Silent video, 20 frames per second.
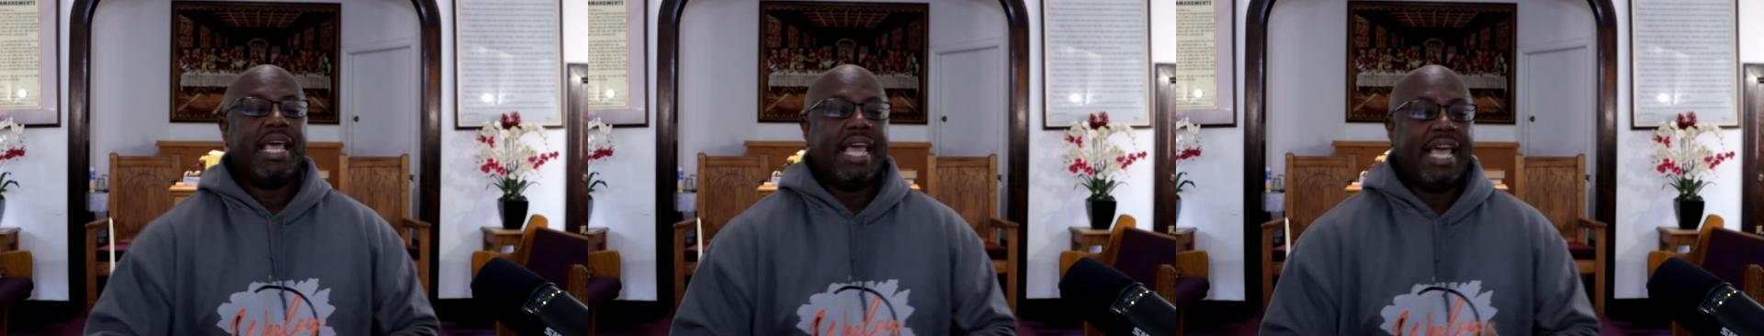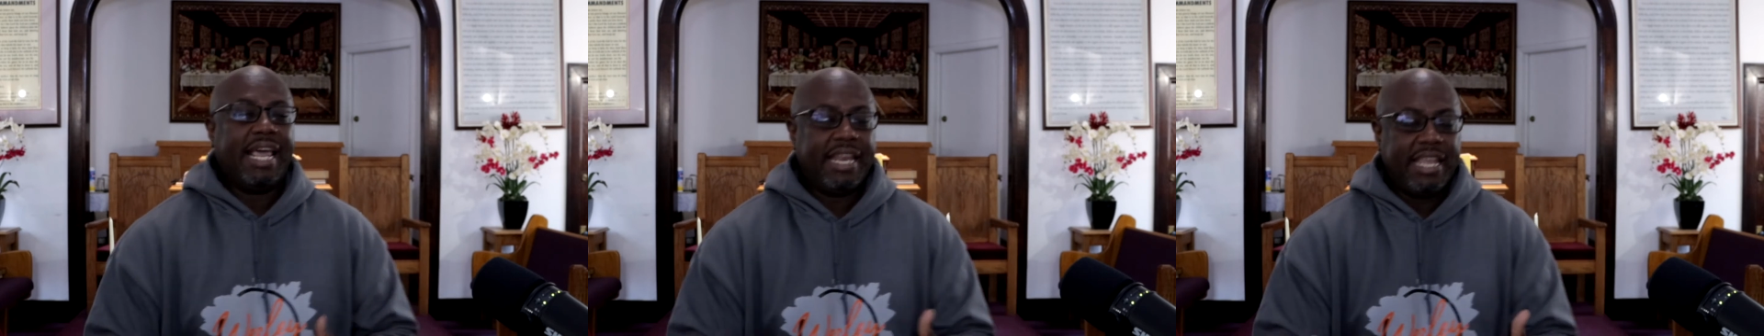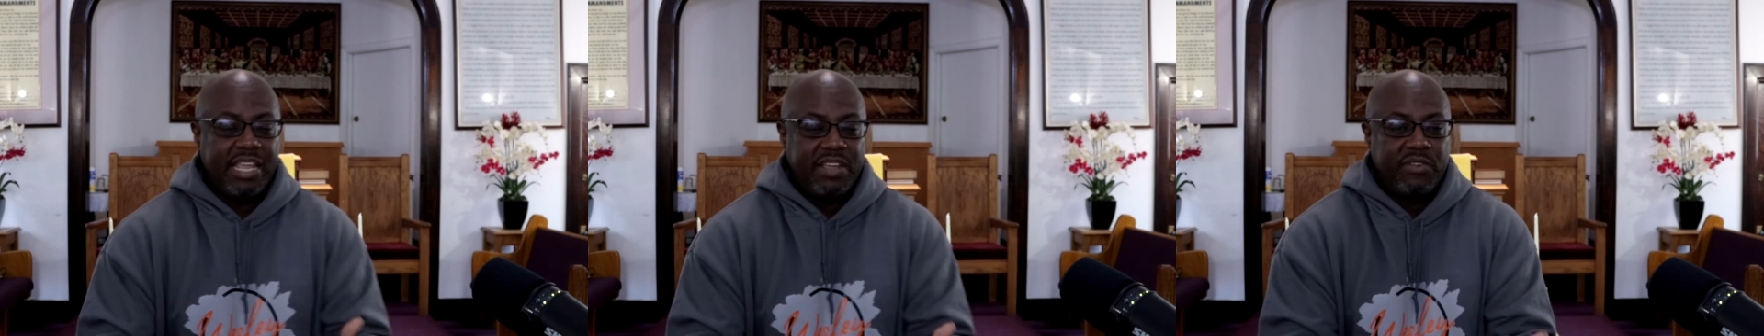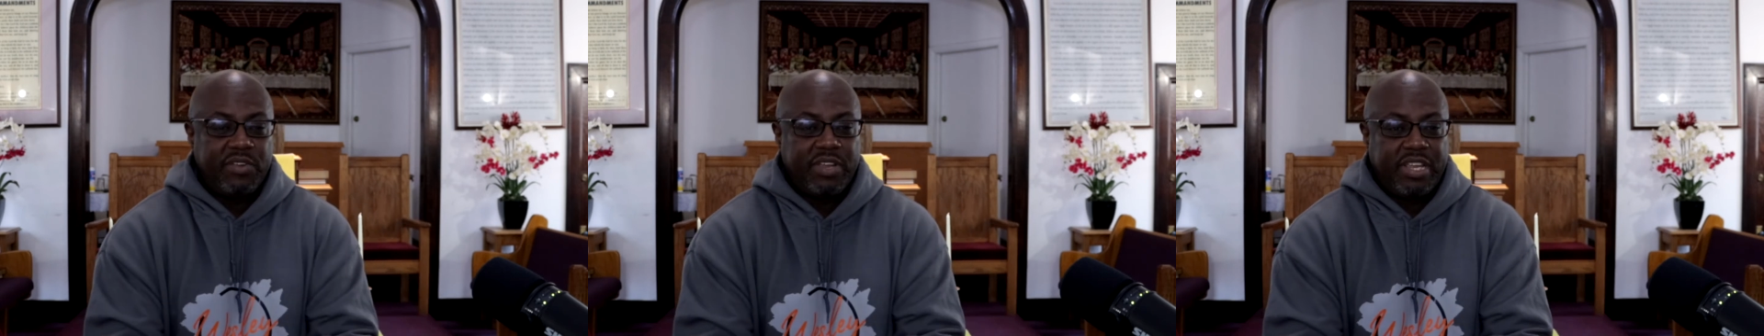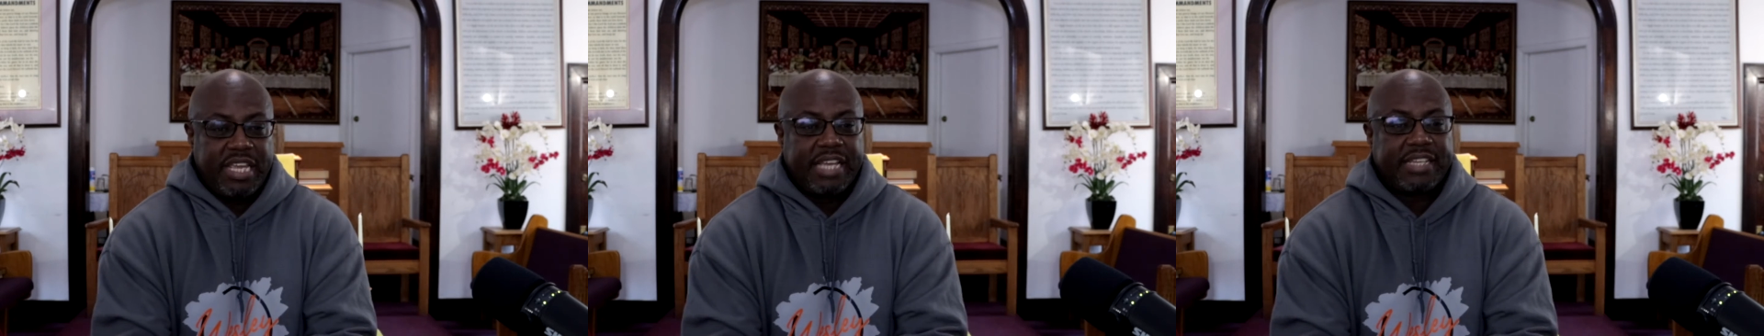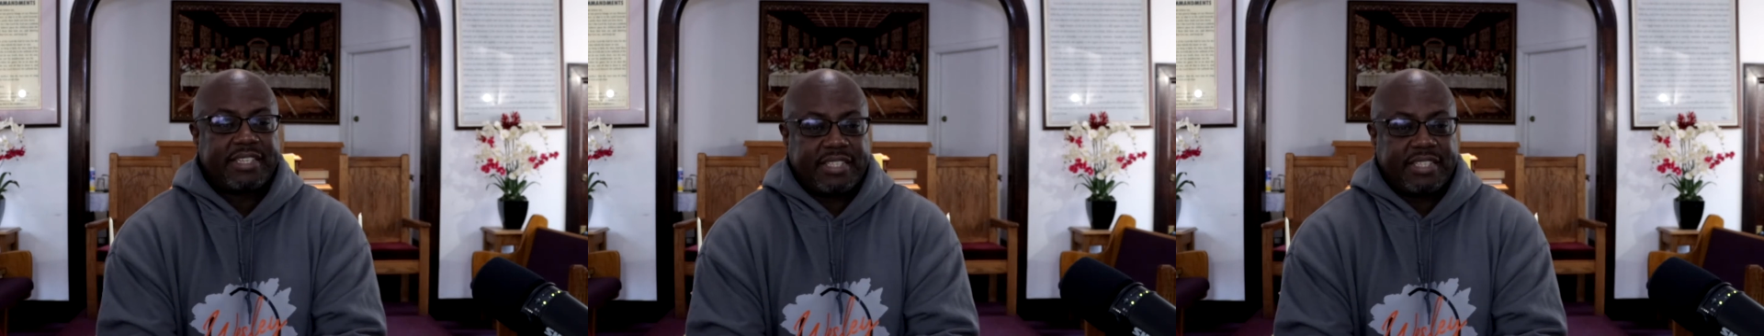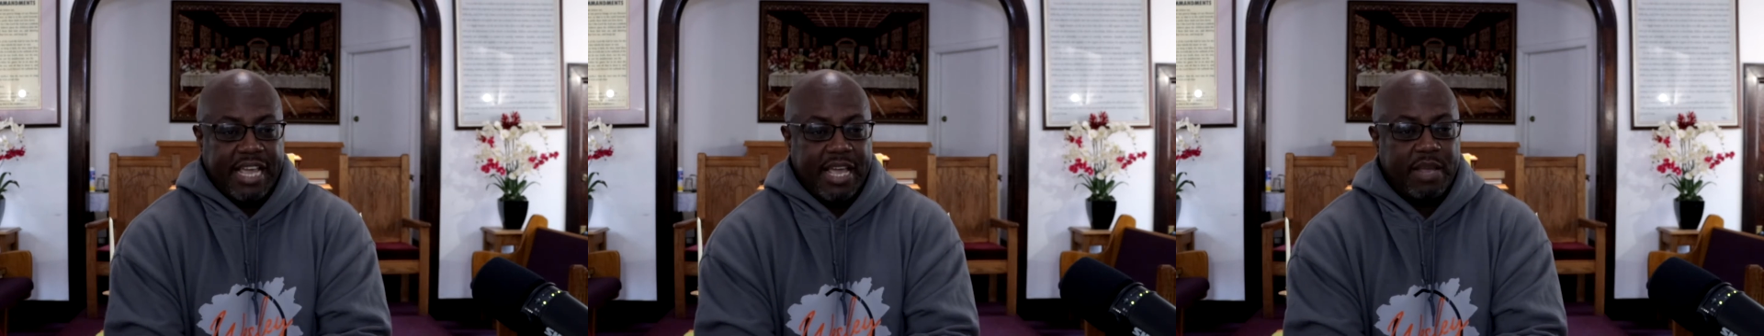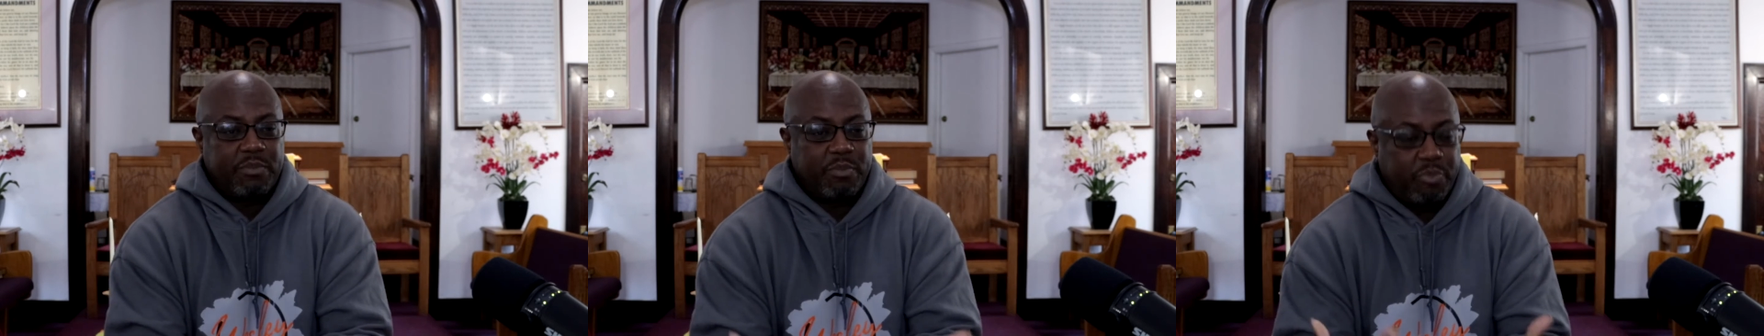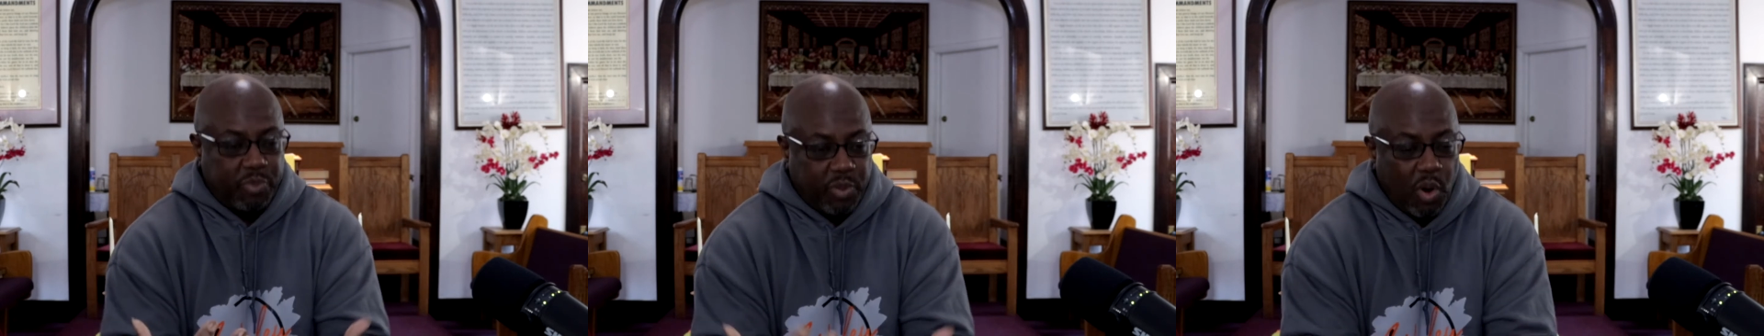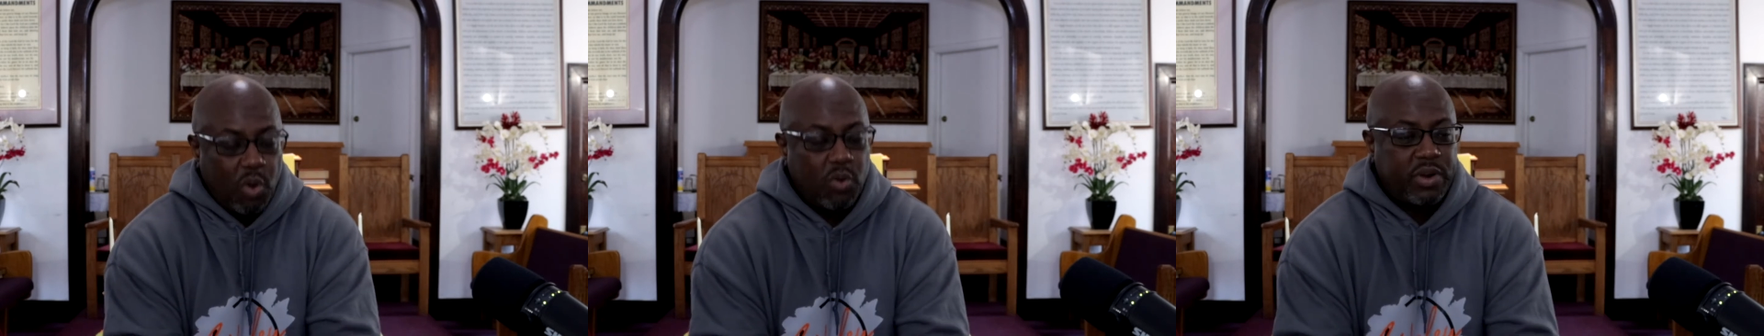and he gets that
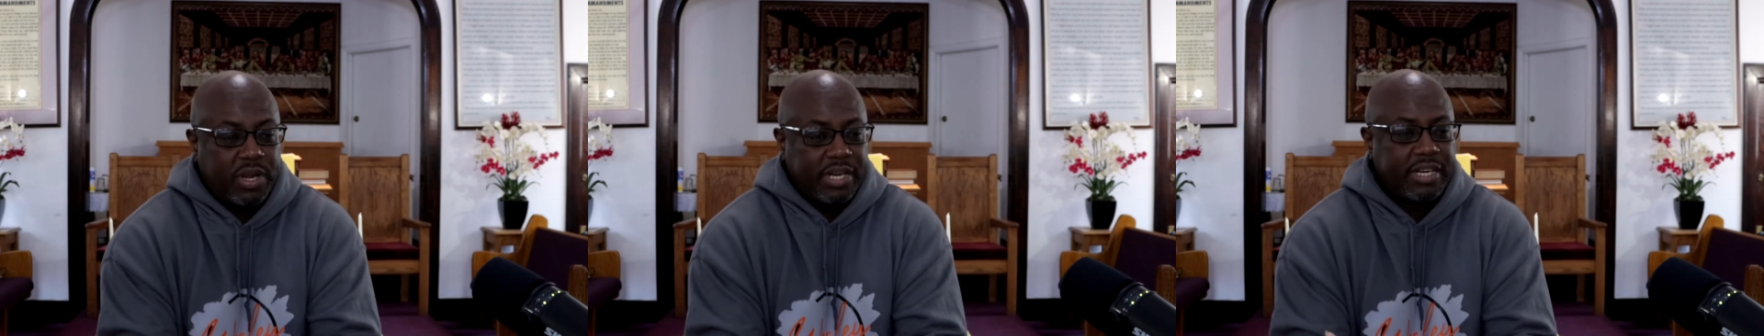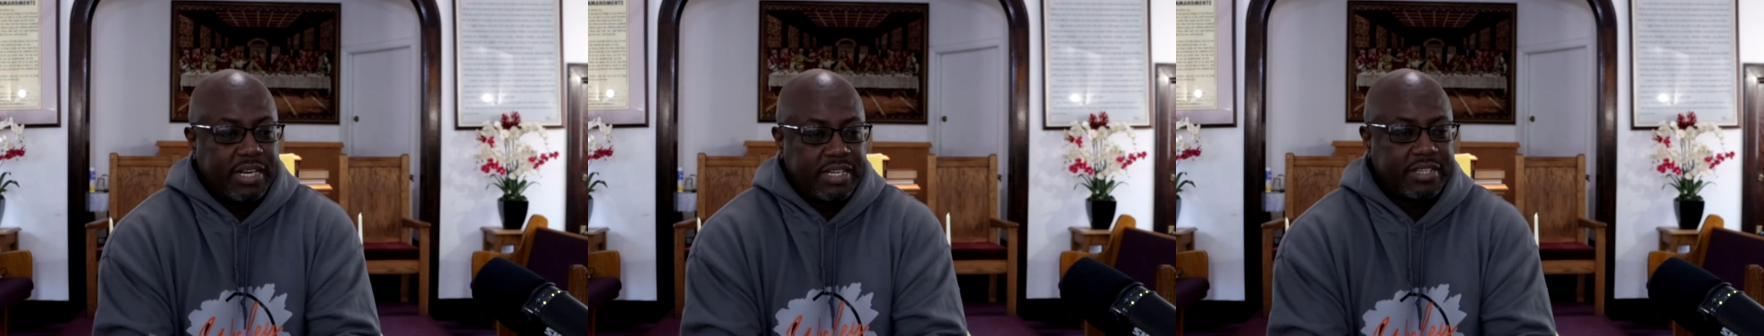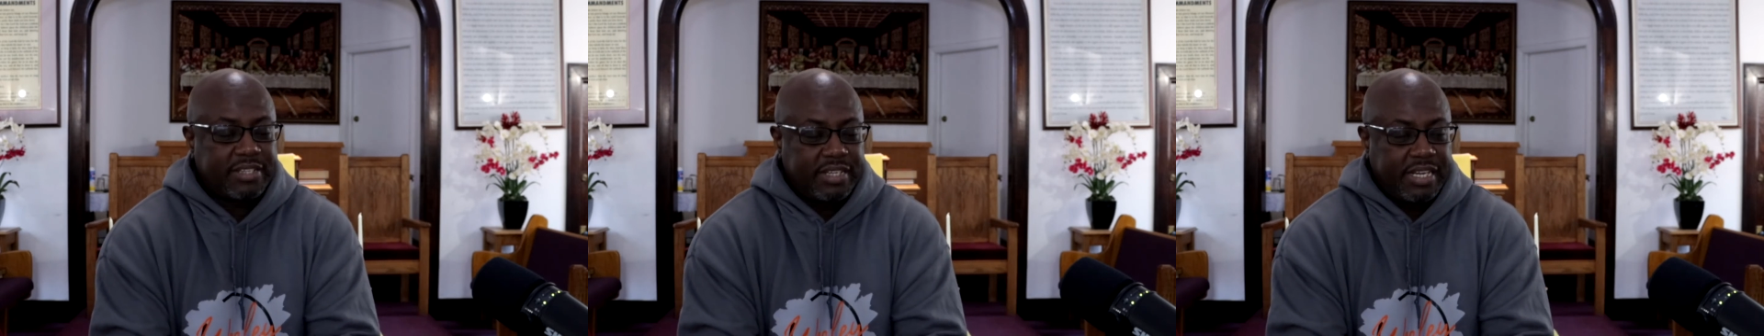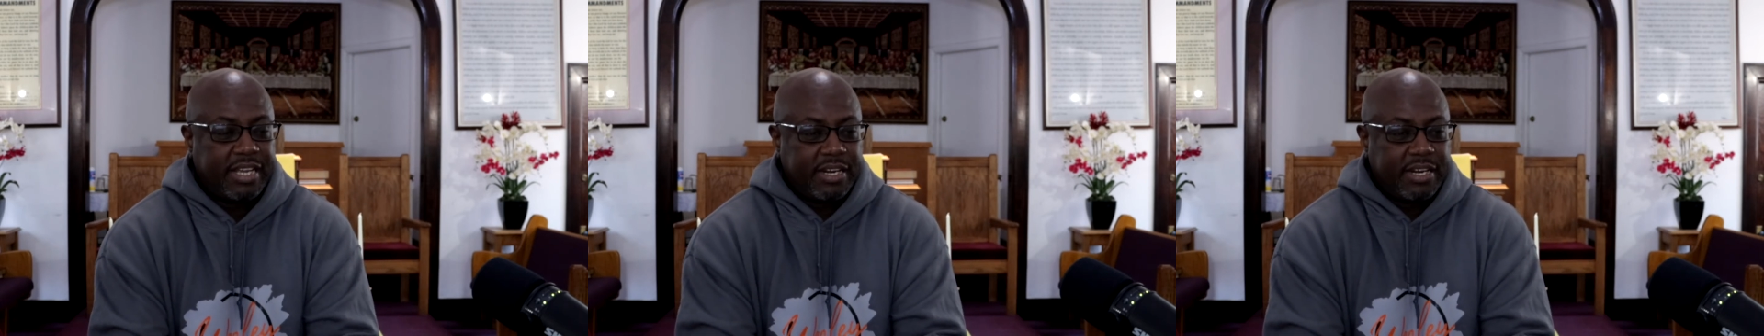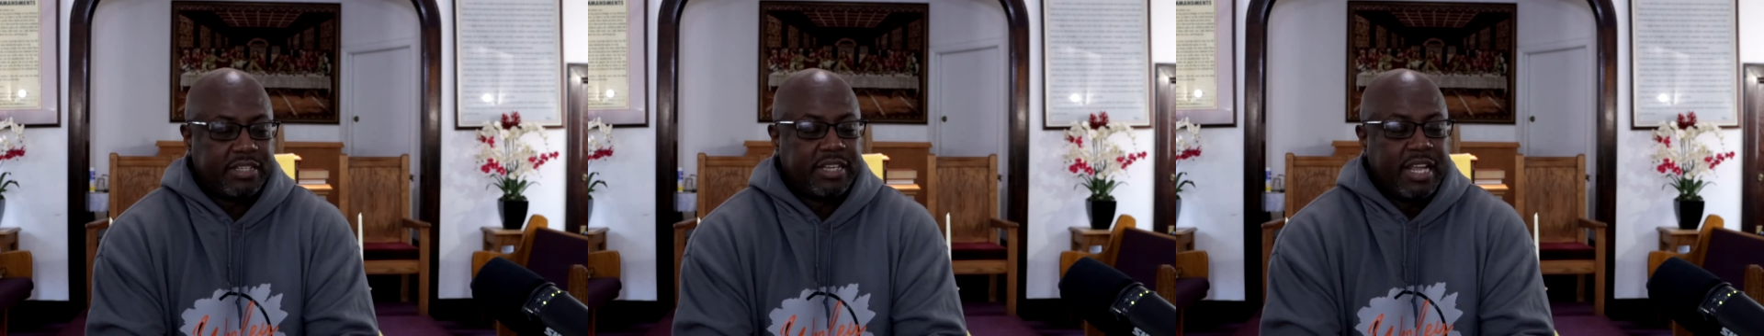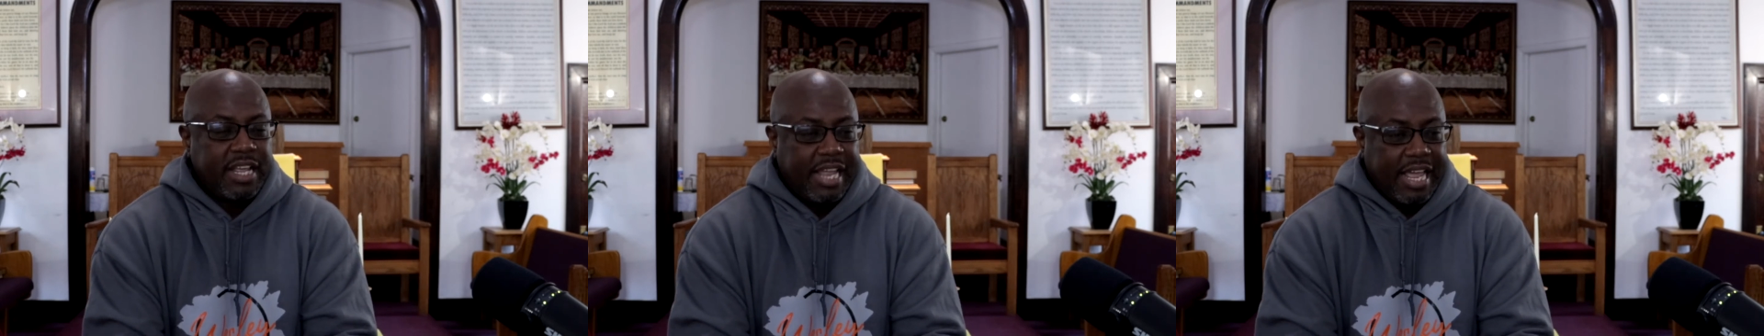brokenness in us,